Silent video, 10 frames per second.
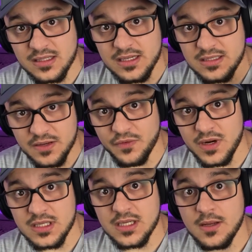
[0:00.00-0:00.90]

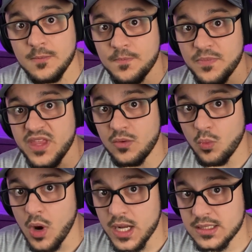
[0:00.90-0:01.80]
different than
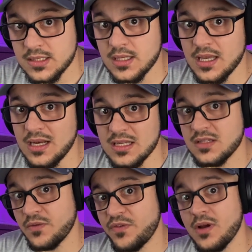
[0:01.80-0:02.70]
what it is
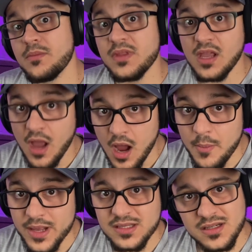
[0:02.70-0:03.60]
from the
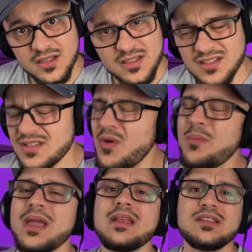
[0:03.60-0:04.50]
comics. There's so
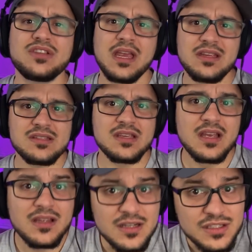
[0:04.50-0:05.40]
many changes.
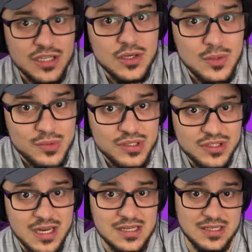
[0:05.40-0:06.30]
There's huge
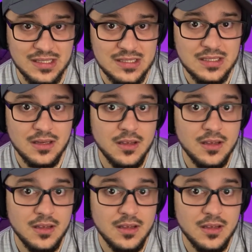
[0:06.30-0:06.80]
changes.